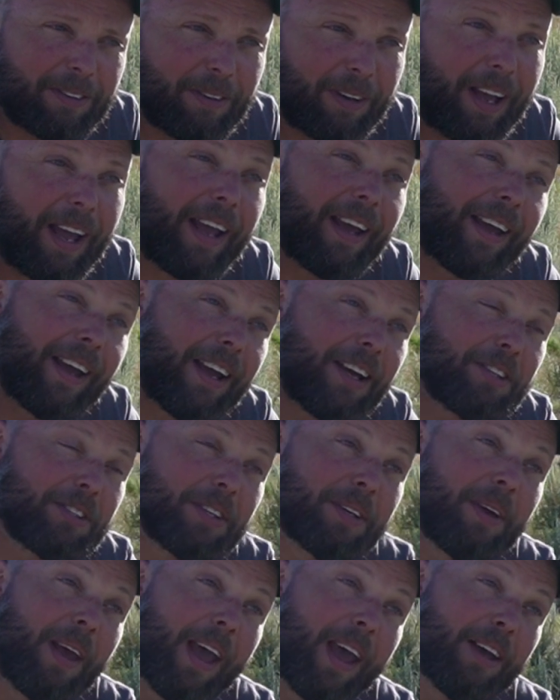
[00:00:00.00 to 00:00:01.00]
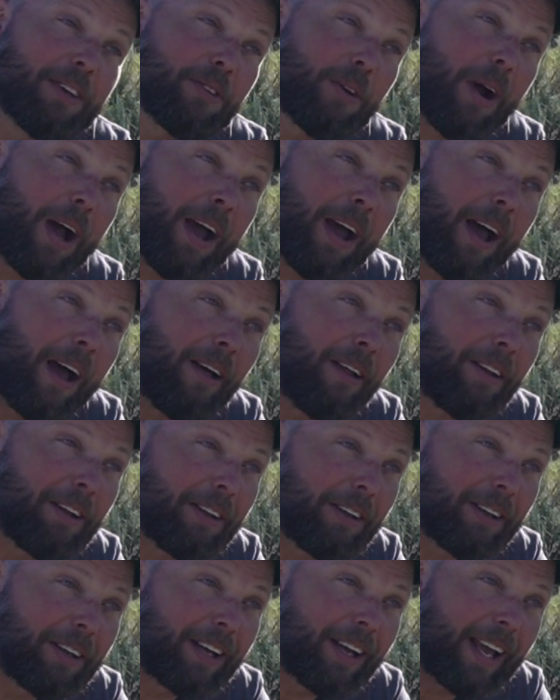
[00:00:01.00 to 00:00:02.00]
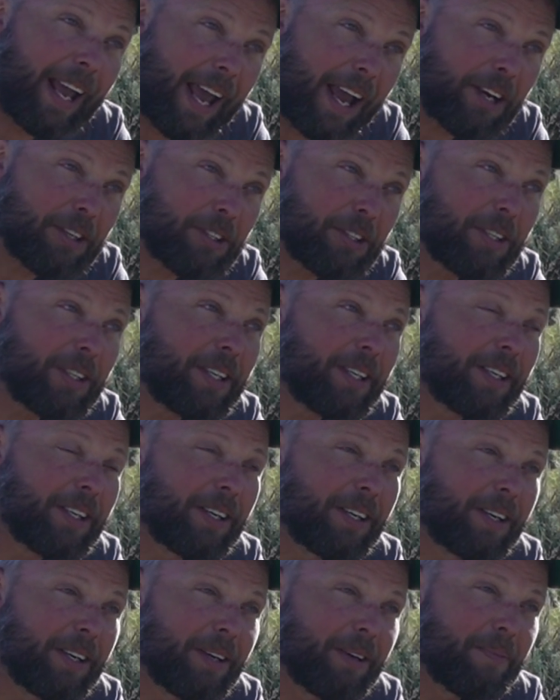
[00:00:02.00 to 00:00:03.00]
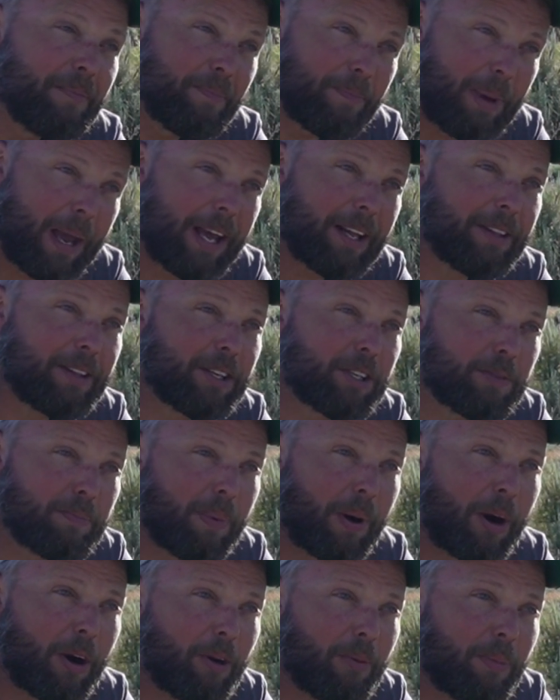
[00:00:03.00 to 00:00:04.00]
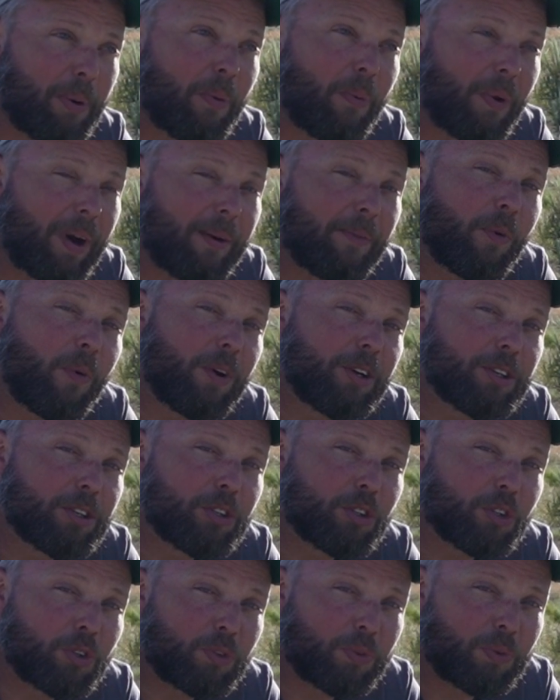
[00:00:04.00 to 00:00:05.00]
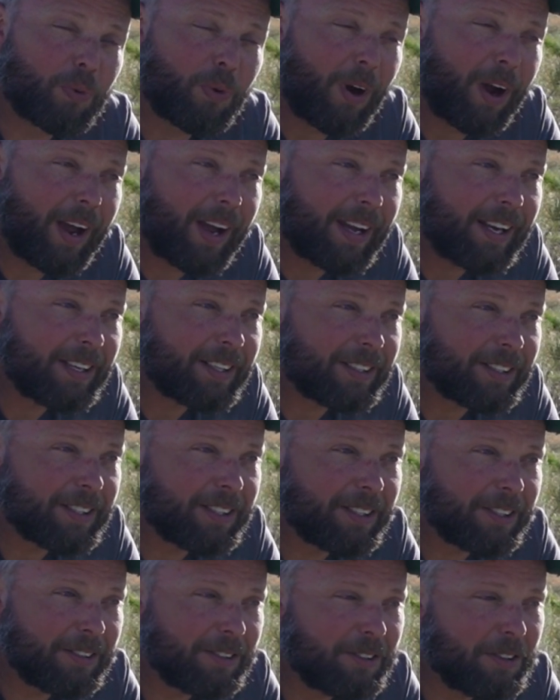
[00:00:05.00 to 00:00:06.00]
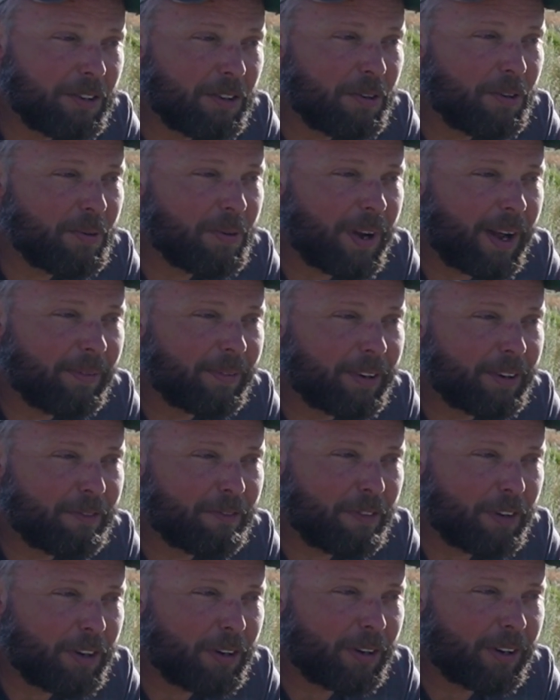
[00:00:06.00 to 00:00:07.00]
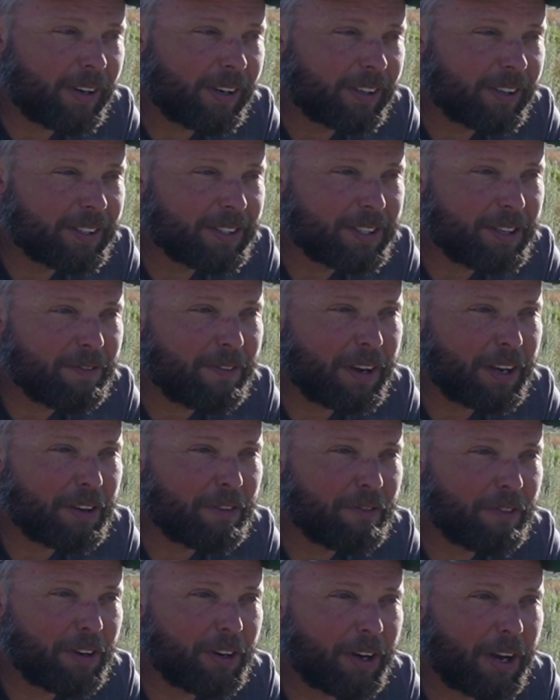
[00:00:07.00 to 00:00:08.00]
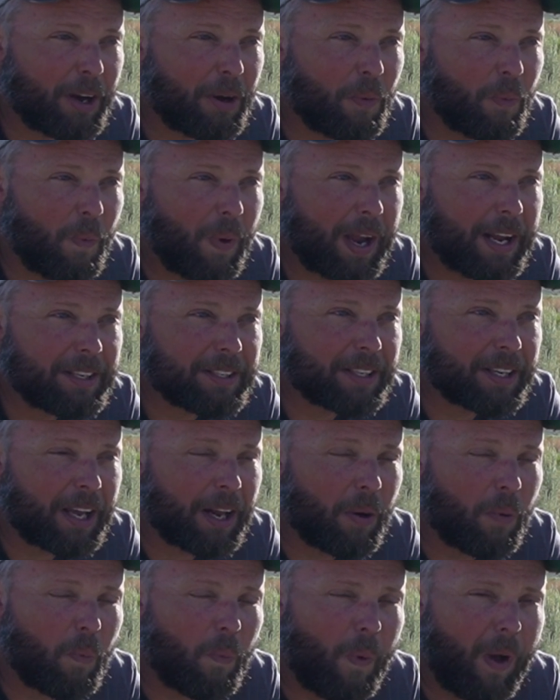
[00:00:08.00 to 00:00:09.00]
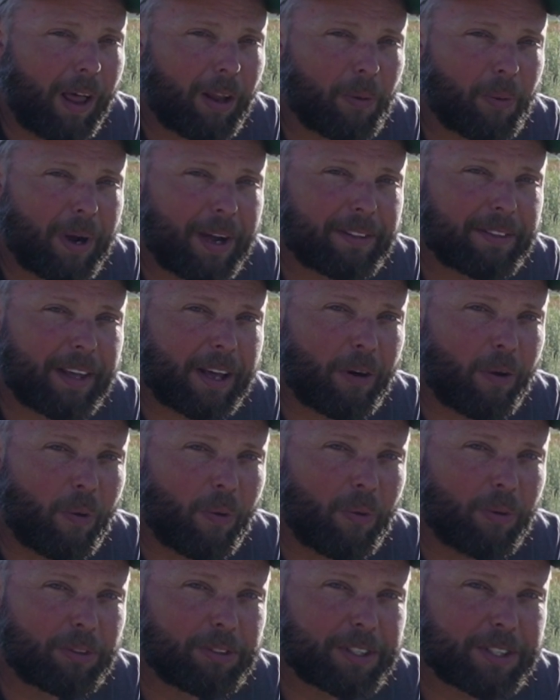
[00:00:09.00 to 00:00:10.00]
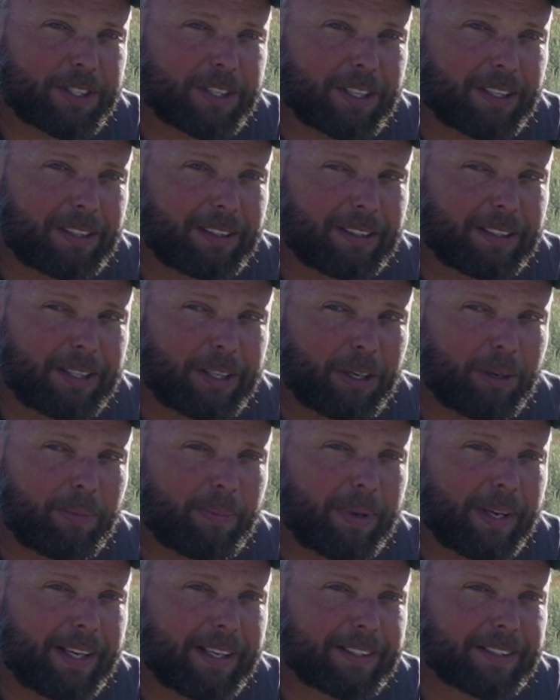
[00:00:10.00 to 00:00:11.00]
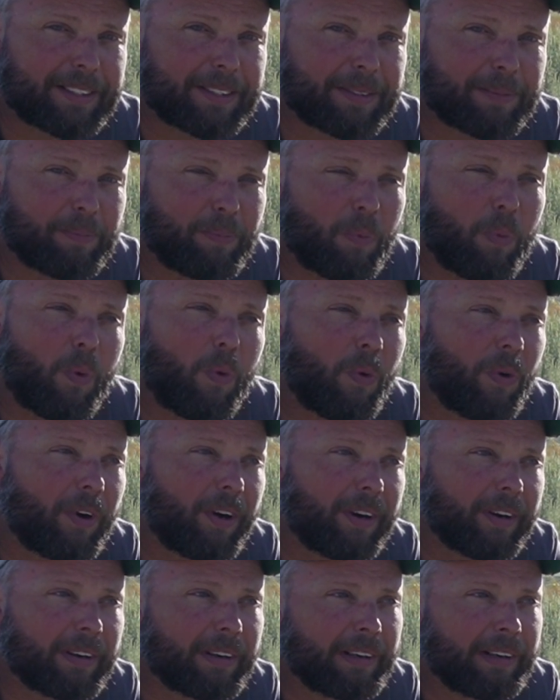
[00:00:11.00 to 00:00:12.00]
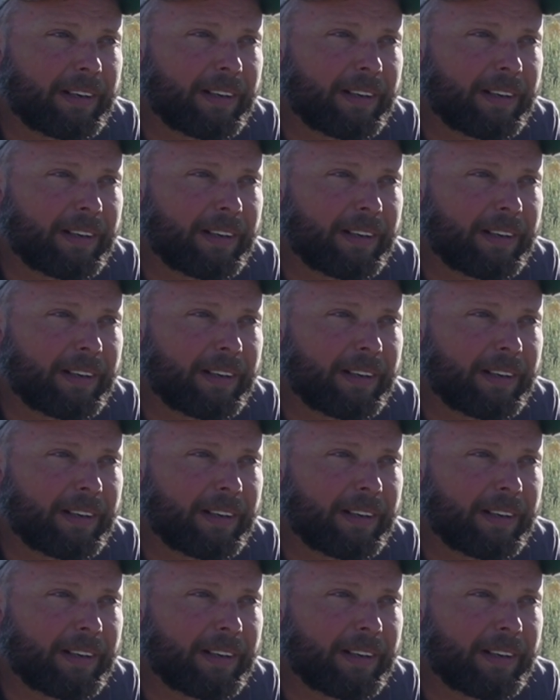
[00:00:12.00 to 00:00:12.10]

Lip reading: well, actually, so I'll actually bed this barrel, but what I'm going to try to do, I'm going to see if I can figure out a way to kind of wallow out that hole just a little bit more